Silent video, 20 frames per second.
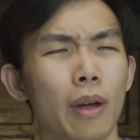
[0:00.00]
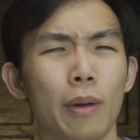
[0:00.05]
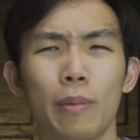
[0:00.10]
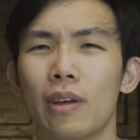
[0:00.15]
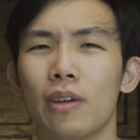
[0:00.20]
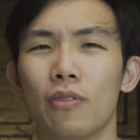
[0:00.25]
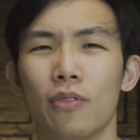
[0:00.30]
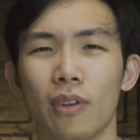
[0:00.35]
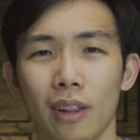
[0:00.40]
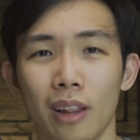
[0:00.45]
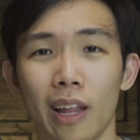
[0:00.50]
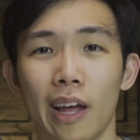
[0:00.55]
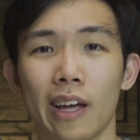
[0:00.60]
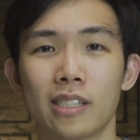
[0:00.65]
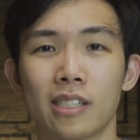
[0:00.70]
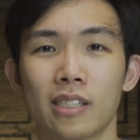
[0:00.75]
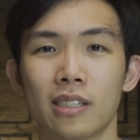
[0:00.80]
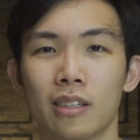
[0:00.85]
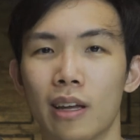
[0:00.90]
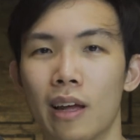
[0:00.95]
maybe even
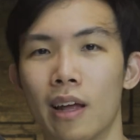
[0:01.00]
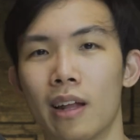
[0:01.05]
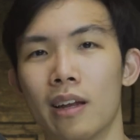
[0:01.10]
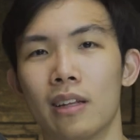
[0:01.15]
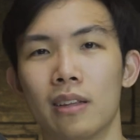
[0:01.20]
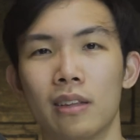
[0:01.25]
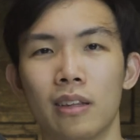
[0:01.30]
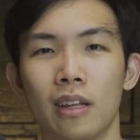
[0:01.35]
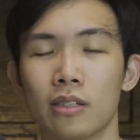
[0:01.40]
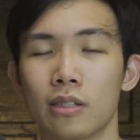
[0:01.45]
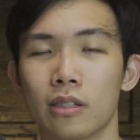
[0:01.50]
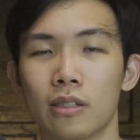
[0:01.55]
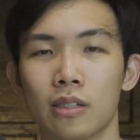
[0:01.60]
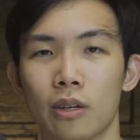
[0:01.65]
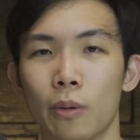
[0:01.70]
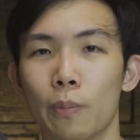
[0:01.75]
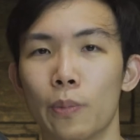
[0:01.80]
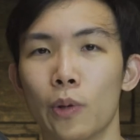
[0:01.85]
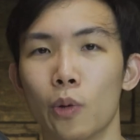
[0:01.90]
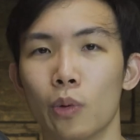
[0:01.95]
less, and it
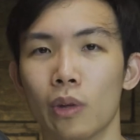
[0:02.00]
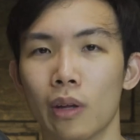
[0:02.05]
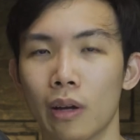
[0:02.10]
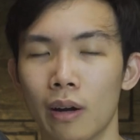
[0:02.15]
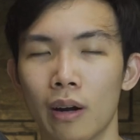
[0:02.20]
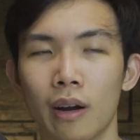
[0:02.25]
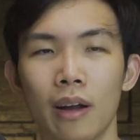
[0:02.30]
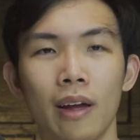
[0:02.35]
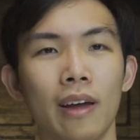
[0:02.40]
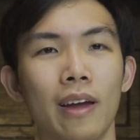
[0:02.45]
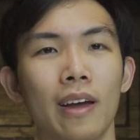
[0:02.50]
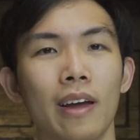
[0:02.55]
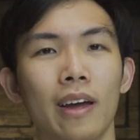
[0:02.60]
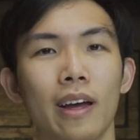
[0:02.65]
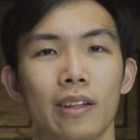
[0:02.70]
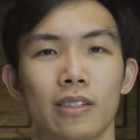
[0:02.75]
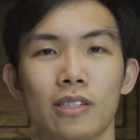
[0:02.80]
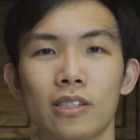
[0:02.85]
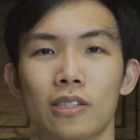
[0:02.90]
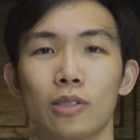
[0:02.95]
doesn't compute there.
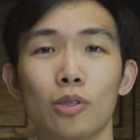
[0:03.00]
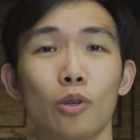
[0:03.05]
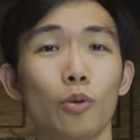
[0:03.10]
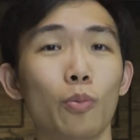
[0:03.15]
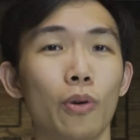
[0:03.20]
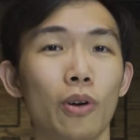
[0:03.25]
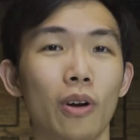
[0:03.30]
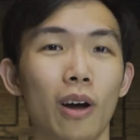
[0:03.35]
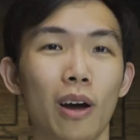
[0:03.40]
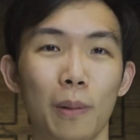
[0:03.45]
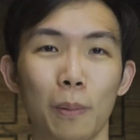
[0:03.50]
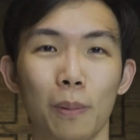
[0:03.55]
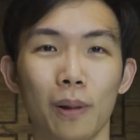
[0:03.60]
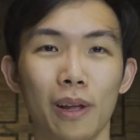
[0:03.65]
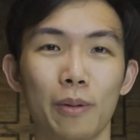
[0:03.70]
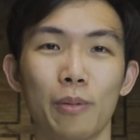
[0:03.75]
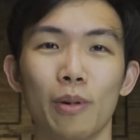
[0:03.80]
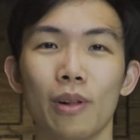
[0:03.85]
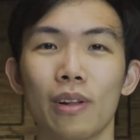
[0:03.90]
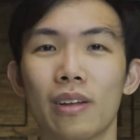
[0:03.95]
It's super
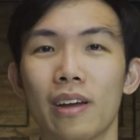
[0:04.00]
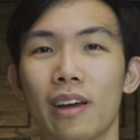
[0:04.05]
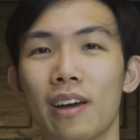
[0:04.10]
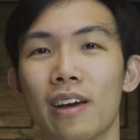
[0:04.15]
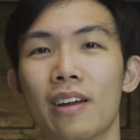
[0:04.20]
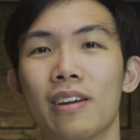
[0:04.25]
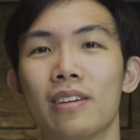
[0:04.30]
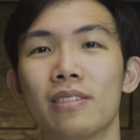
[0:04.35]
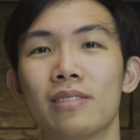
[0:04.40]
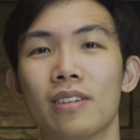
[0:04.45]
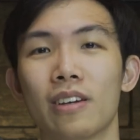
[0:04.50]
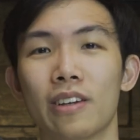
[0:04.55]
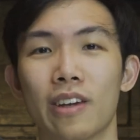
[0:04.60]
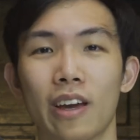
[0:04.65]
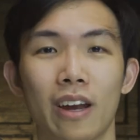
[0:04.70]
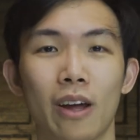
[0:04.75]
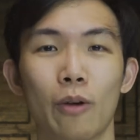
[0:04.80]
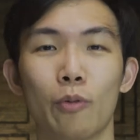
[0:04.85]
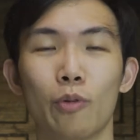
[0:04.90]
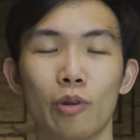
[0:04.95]
unplayable, and
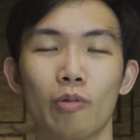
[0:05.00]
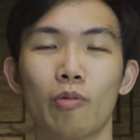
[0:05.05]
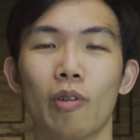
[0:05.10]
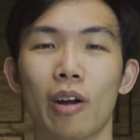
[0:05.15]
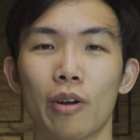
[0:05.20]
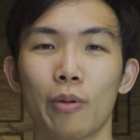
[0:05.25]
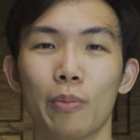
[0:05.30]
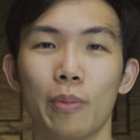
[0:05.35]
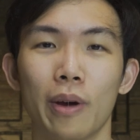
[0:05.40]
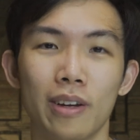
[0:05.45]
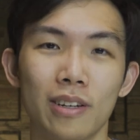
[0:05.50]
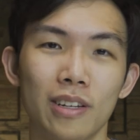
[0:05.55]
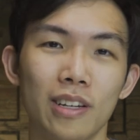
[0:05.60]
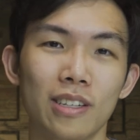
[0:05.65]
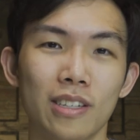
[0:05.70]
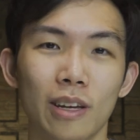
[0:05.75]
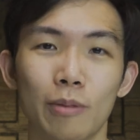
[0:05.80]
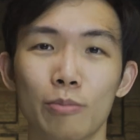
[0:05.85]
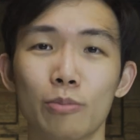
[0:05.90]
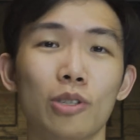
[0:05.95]
again, I wouldn't recommend
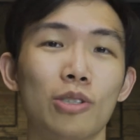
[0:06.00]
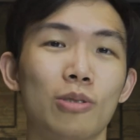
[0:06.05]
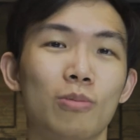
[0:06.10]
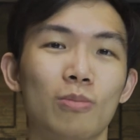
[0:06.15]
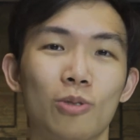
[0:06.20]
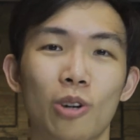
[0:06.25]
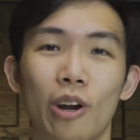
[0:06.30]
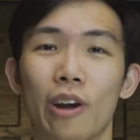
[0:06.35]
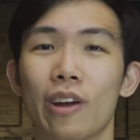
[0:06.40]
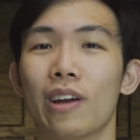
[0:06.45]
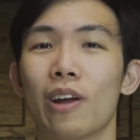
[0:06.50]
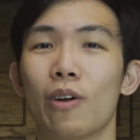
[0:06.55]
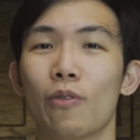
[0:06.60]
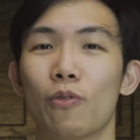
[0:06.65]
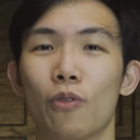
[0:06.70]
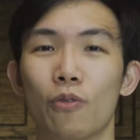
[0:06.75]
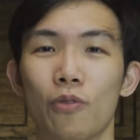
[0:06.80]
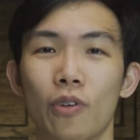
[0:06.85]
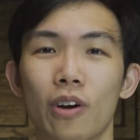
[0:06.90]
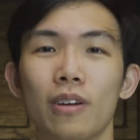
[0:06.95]
this. I'm just trying it out
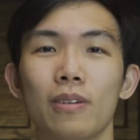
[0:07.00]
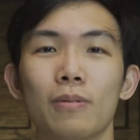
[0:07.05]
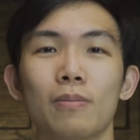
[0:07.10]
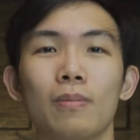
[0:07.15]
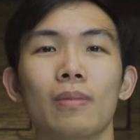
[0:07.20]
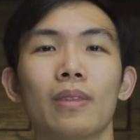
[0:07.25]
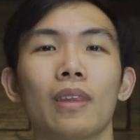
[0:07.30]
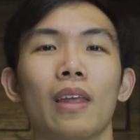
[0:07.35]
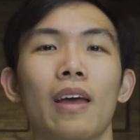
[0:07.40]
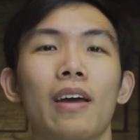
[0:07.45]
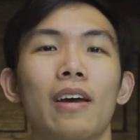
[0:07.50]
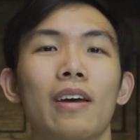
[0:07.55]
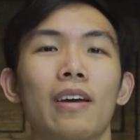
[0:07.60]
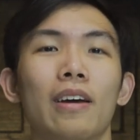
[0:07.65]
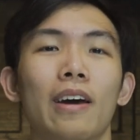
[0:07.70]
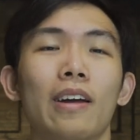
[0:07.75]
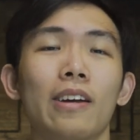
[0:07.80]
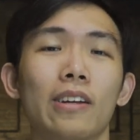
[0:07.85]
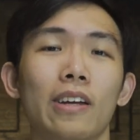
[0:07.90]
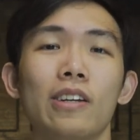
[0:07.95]
for fun.
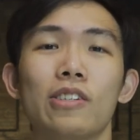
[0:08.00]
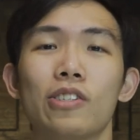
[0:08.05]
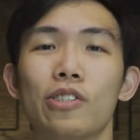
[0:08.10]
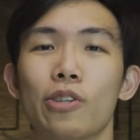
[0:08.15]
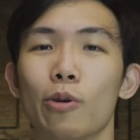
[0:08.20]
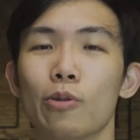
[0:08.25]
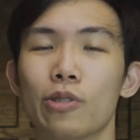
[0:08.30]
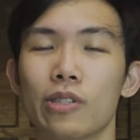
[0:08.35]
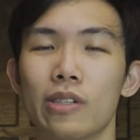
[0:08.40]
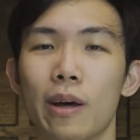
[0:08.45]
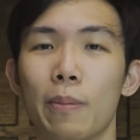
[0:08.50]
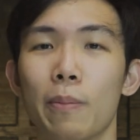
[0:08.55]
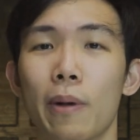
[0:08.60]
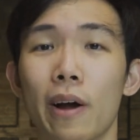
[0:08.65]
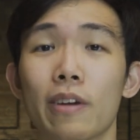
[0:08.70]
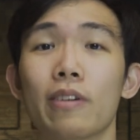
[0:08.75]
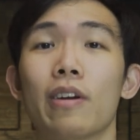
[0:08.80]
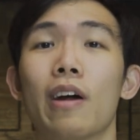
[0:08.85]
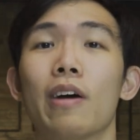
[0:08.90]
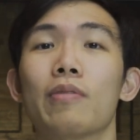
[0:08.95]
And again, it shows that
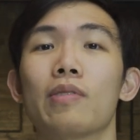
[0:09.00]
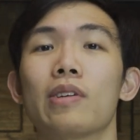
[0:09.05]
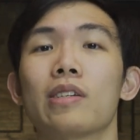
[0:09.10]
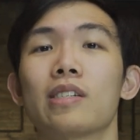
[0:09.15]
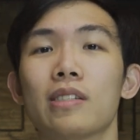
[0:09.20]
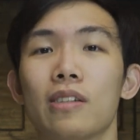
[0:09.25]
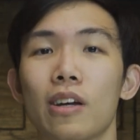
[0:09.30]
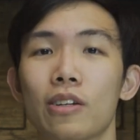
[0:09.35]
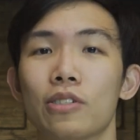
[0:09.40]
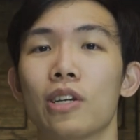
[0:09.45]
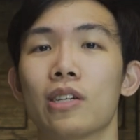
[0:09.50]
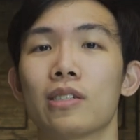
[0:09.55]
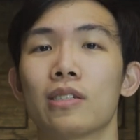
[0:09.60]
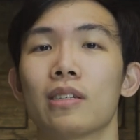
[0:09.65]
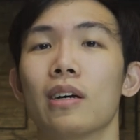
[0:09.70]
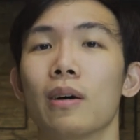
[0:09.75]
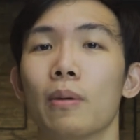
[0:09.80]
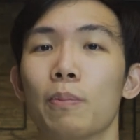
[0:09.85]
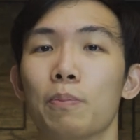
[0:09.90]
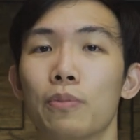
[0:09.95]
Minecraft is not just
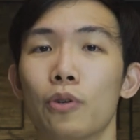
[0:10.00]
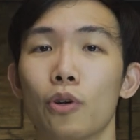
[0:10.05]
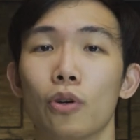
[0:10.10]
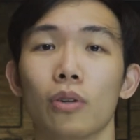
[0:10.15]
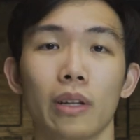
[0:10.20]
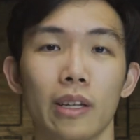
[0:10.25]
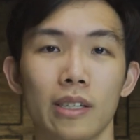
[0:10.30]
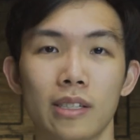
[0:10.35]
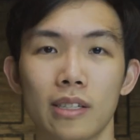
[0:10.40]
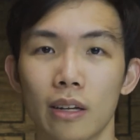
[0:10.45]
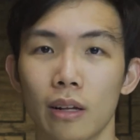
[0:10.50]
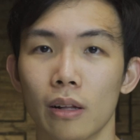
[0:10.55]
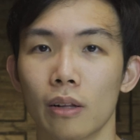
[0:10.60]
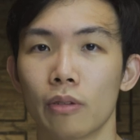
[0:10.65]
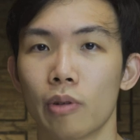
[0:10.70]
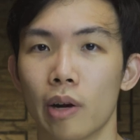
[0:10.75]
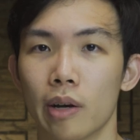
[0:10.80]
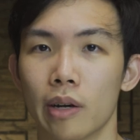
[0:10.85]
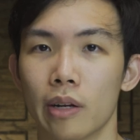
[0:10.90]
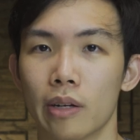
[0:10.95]
a purely
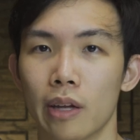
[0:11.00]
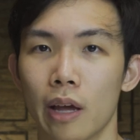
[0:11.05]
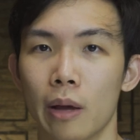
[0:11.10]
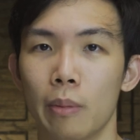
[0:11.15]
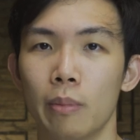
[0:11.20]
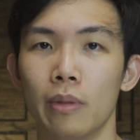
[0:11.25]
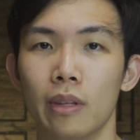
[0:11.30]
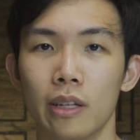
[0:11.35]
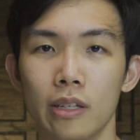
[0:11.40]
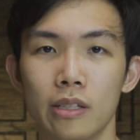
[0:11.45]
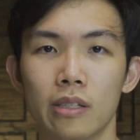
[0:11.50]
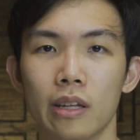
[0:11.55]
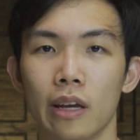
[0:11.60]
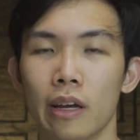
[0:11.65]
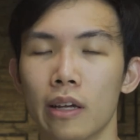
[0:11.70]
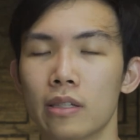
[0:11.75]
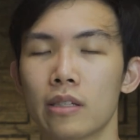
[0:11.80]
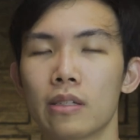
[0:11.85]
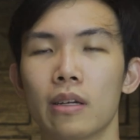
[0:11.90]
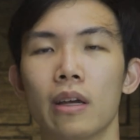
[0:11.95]
single-threaded game these
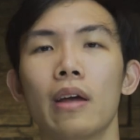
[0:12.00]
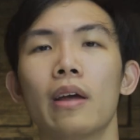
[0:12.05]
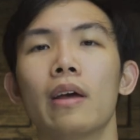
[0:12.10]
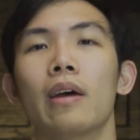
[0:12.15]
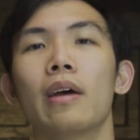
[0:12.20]
days.